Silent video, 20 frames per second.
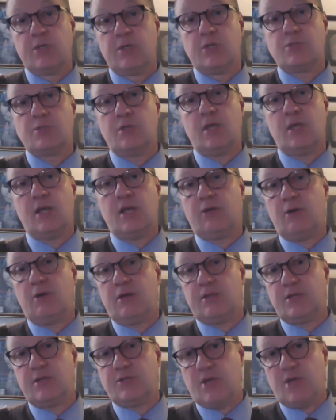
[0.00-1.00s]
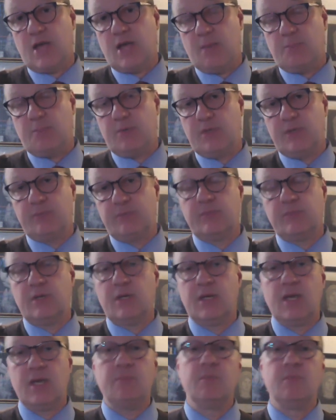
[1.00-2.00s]
So a lot of great things are happening.
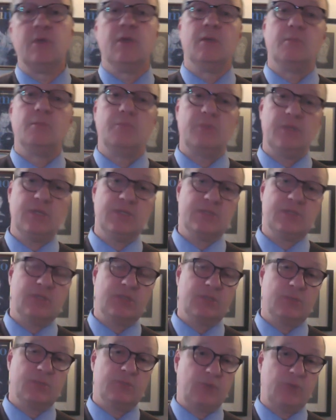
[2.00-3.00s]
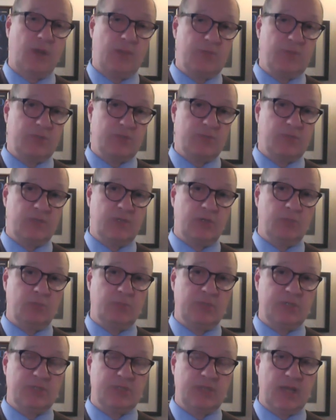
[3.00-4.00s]
Again, please uh, subscribe to this video.
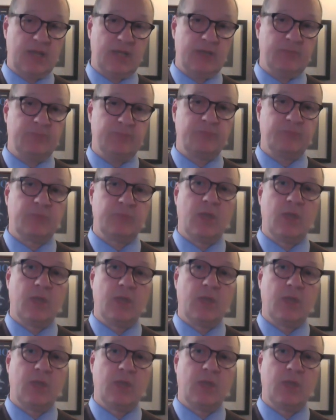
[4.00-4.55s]
Please like it.